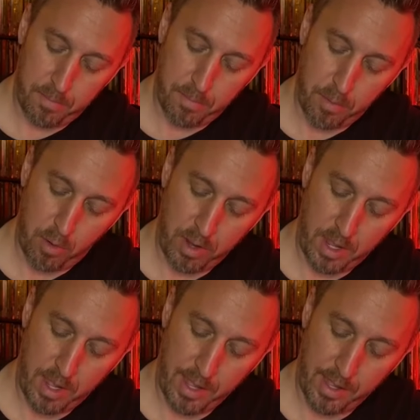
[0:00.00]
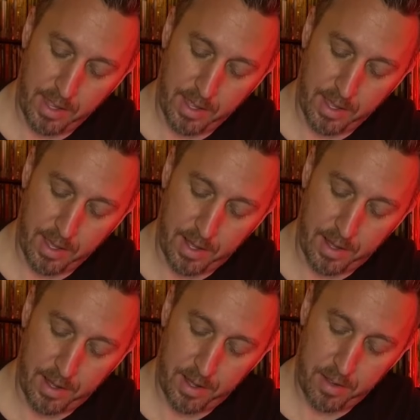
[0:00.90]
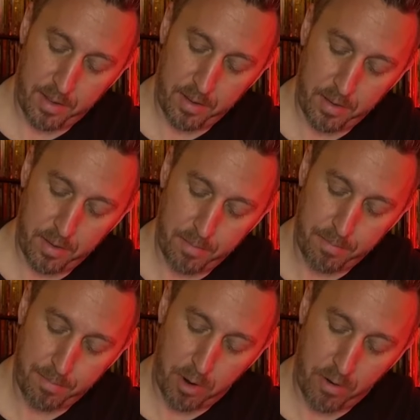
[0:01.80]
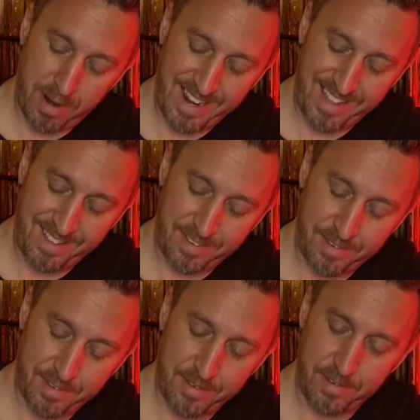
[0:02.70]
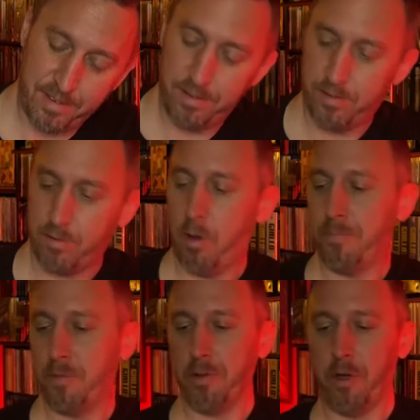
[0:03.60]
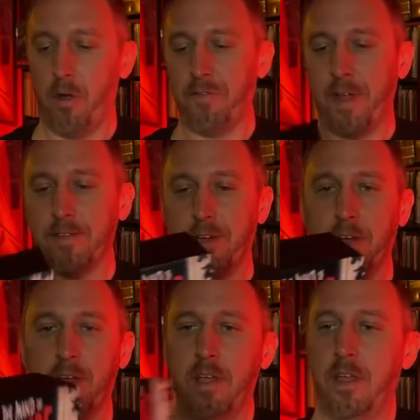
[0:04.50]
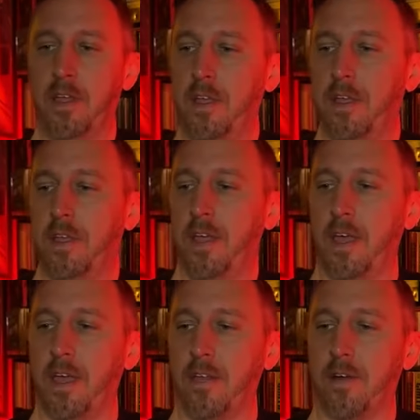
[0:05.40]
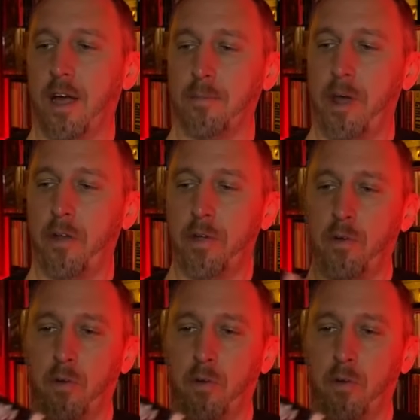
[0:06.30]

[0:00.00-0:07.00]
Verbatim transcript: Mojica Marinez. So don't know if that's a, a documentary or